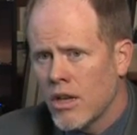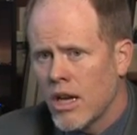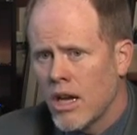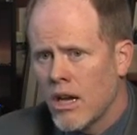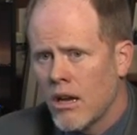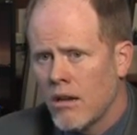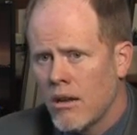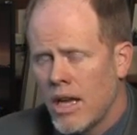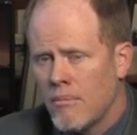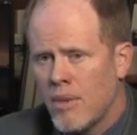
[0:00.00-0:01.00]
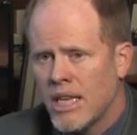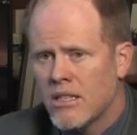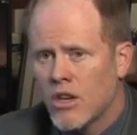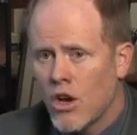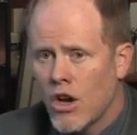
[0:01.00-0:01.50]

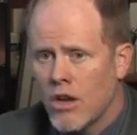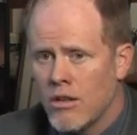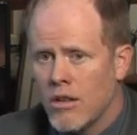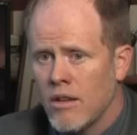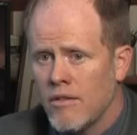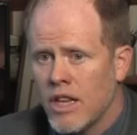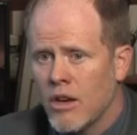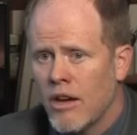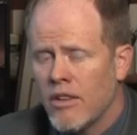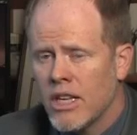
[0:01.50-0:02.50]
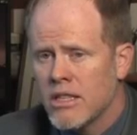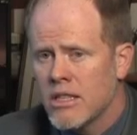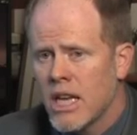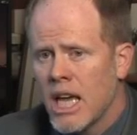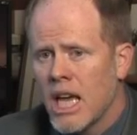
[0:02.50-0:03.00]
based on the video evidence,